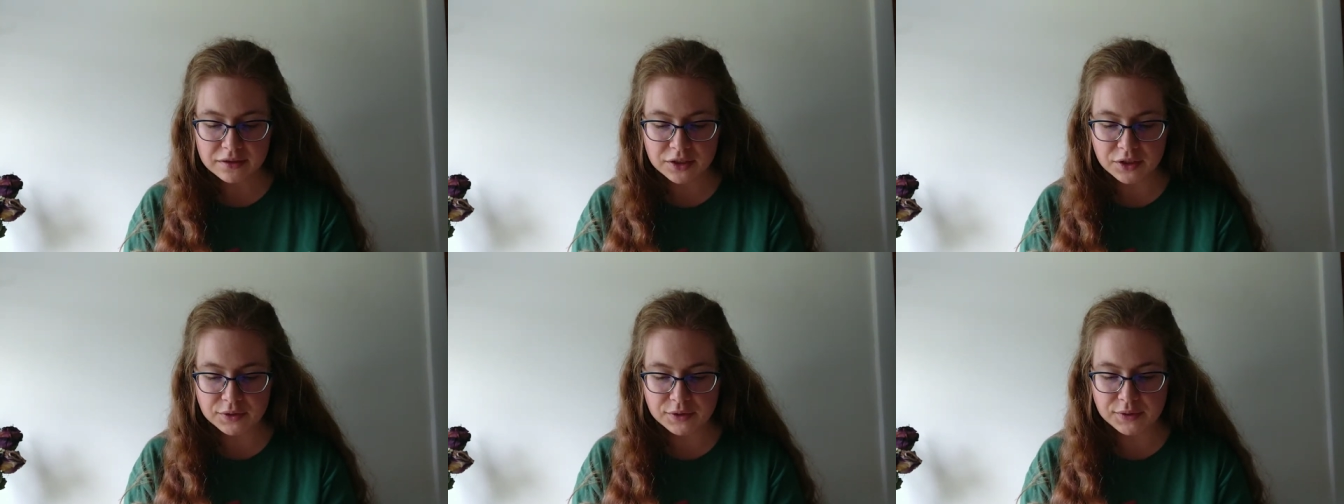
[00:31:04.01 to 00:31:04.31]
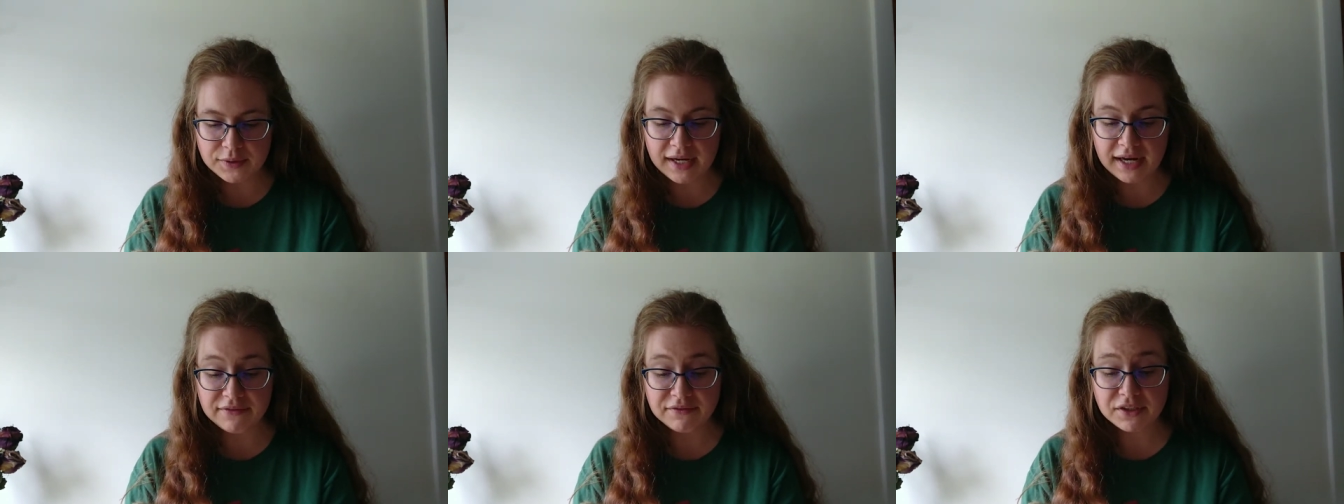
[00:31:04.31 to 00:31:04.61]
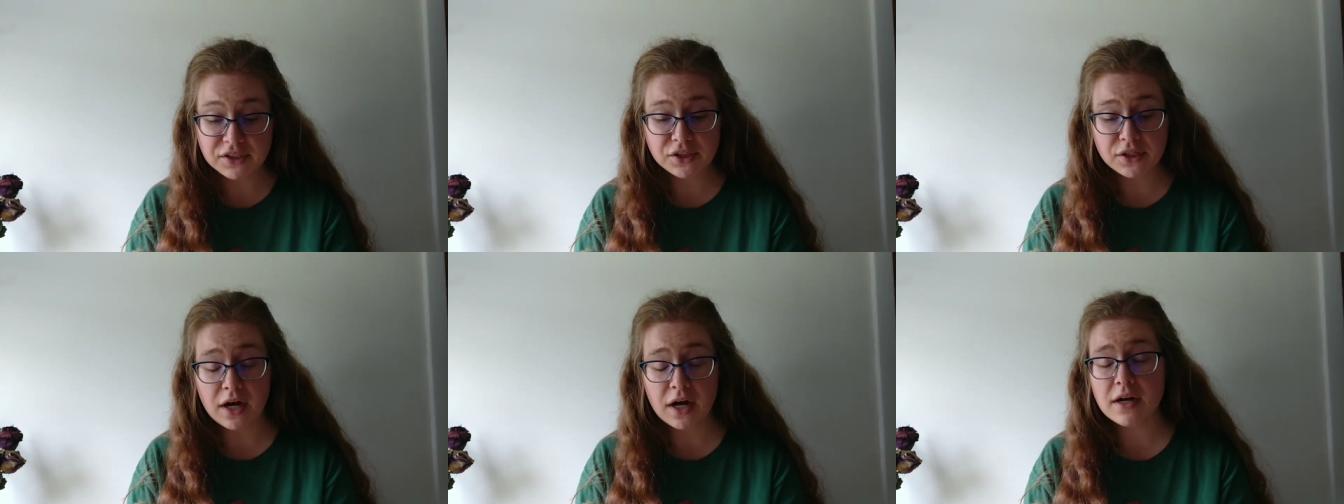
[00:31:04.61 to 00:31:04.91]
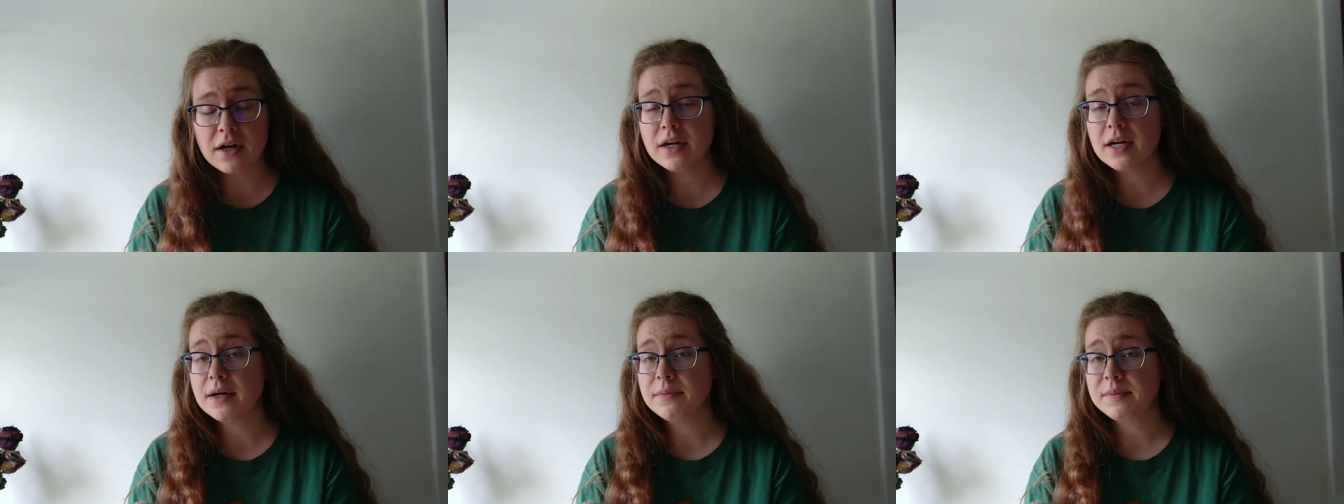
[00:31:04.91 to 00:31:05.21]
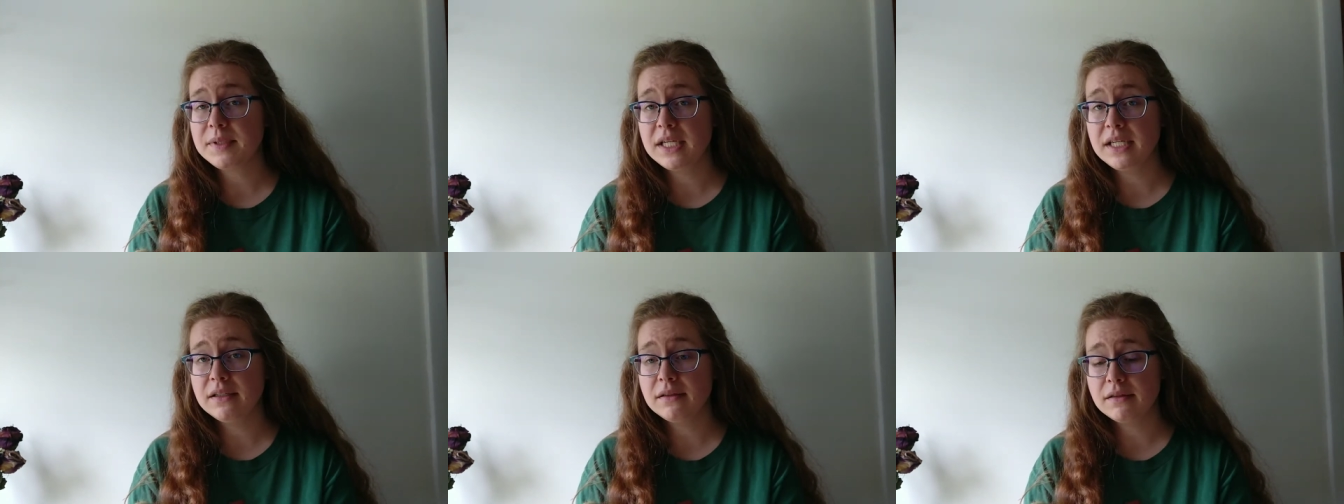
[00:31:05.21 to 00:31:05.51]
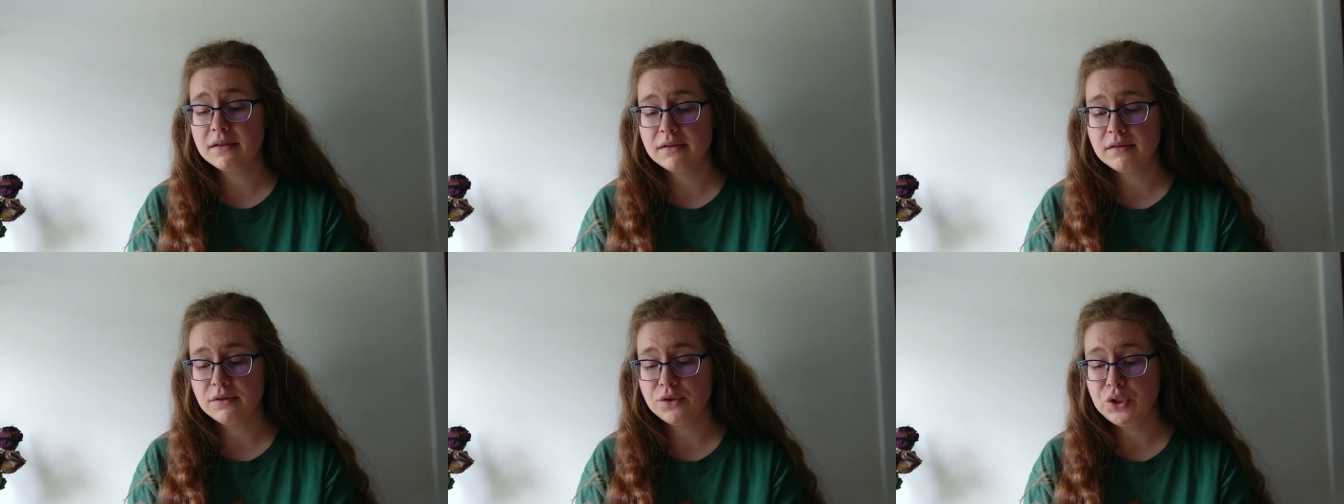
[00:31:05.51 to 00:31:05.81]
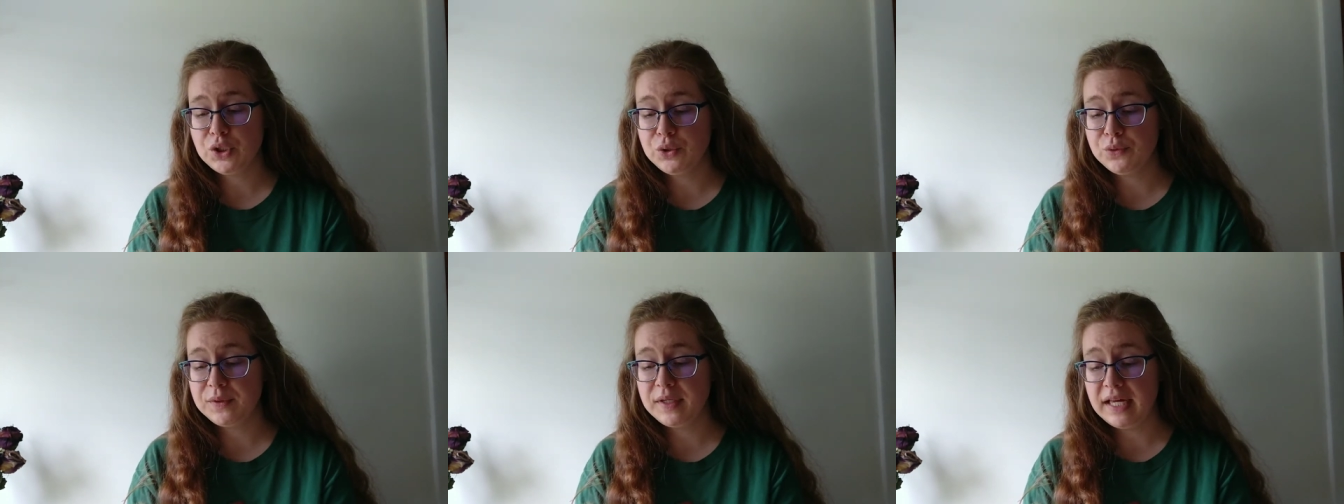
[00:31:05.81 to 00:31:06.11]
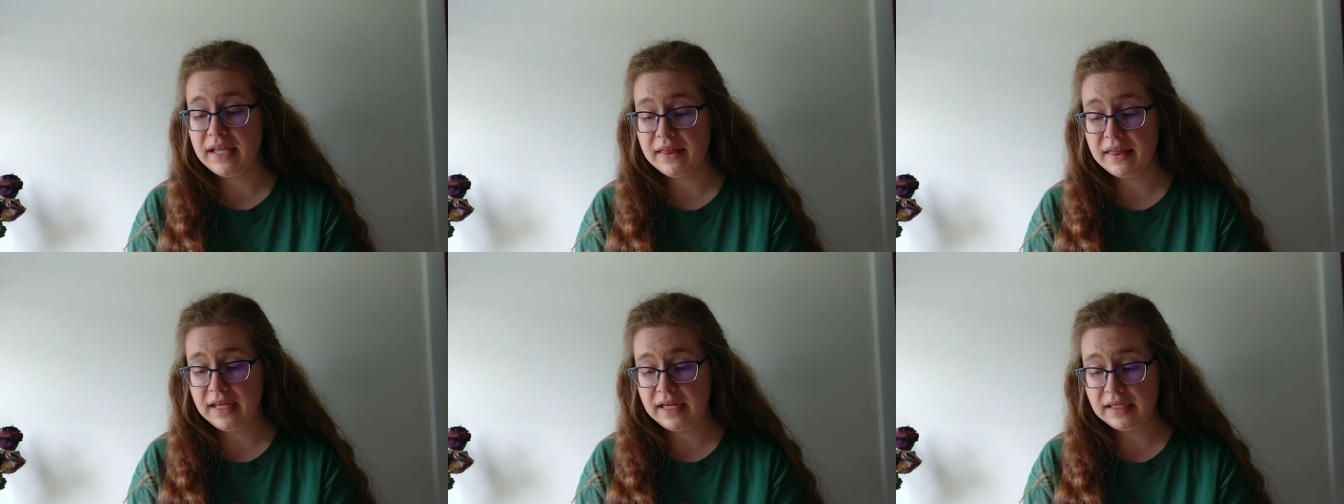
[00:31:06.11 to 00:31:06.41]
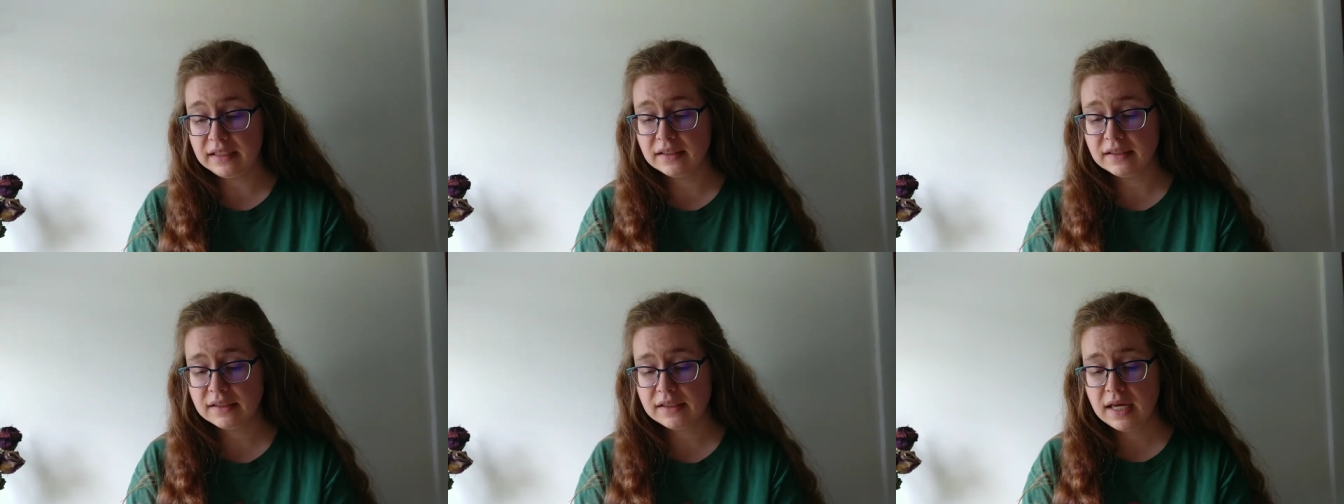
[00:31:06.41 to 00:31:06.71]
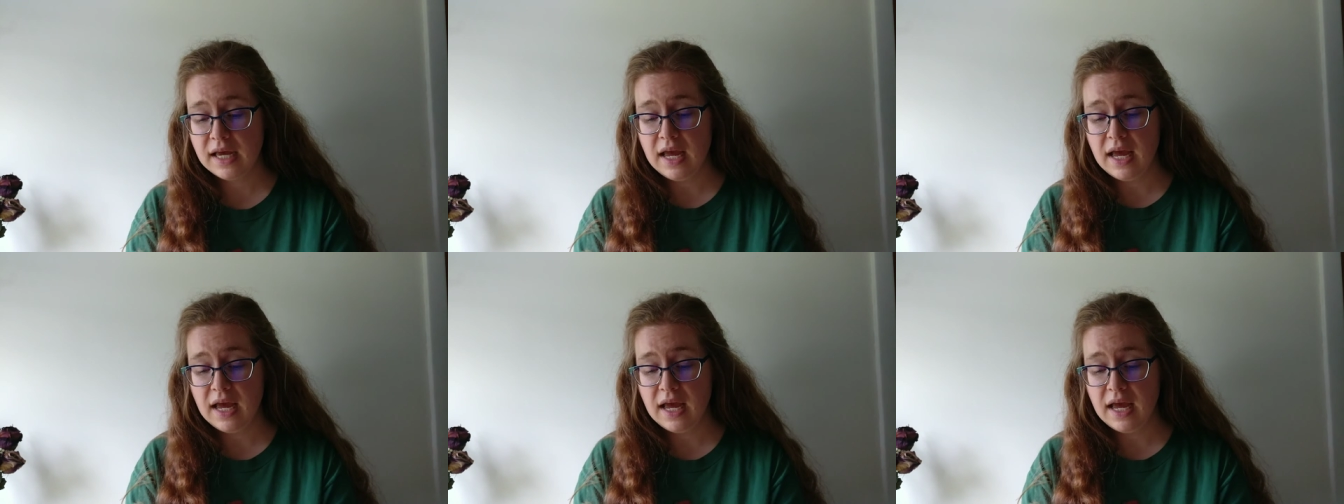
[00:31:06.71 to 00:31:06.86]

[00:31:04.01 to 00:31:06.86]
You do have to stalk her updates to get things,